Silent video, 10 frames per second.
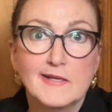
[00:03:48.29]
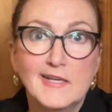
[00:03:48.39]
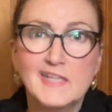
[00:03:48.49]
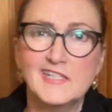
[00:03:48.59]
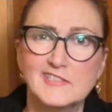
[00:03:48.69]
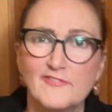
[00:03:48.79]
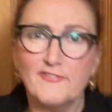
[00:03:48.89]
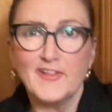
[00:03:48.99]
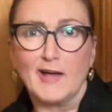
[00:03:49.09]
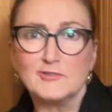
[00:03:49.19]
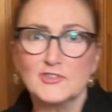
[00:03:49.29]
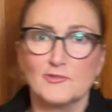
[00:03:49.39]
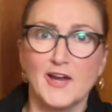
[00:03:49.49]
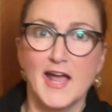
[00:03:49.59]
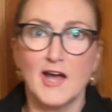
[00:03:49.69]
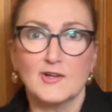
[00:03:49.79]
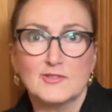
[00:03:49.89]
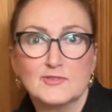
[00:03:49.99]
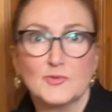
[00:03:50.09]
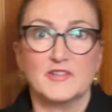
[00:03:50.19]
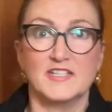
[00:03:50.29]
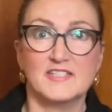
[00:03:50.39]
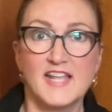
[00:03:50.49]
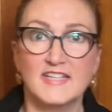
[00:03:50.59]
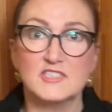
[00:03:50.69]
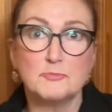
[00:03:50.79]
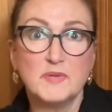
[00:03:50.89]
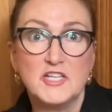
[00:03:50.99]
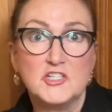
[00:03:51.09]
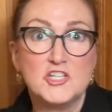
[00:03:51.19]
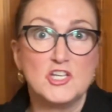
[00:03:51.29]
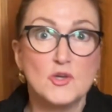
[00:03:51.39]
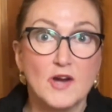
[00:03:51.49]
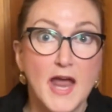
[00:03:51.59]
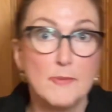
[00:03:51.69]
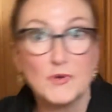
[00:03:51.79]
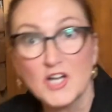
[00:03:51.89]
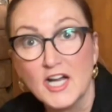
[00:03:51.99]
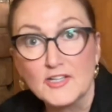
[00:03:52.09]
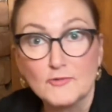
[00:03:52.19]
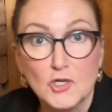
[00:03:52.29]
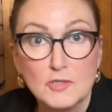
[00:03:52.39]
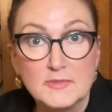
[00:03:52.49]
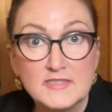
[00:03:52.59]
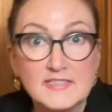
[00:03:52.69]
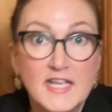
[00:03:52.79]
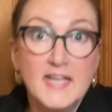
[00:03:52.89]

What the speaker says: It doesn't flounce around with intense peachy or apricot aromas.